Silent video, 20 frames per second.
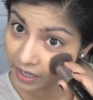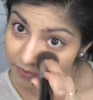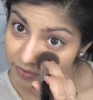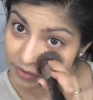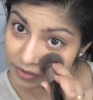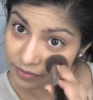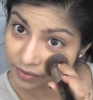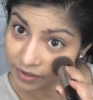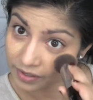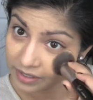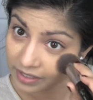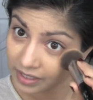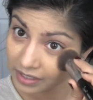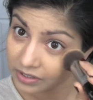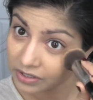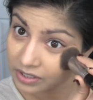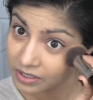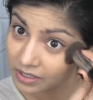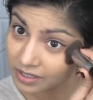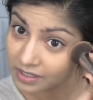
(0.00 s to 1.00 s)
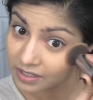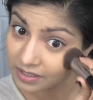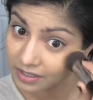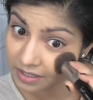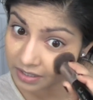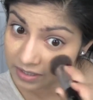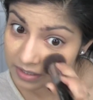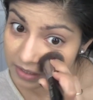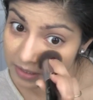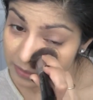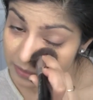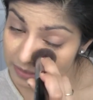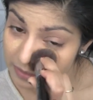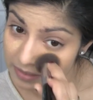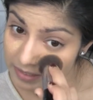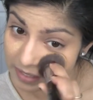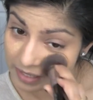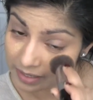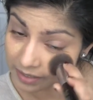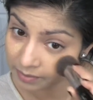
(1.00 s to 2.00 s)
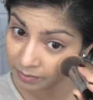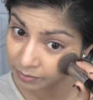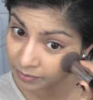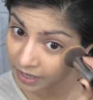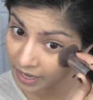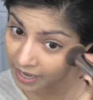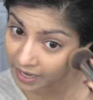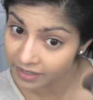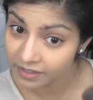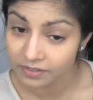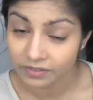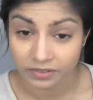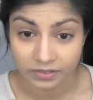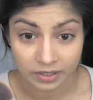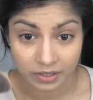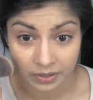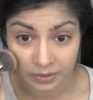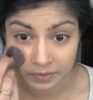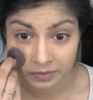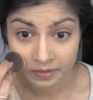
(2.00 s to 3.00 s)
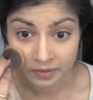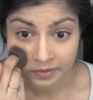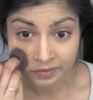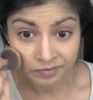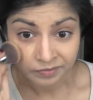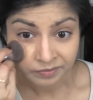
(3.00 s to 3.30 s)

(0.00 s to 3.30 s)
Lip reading: If it's foundation and it's concealer, it's staying kind of low,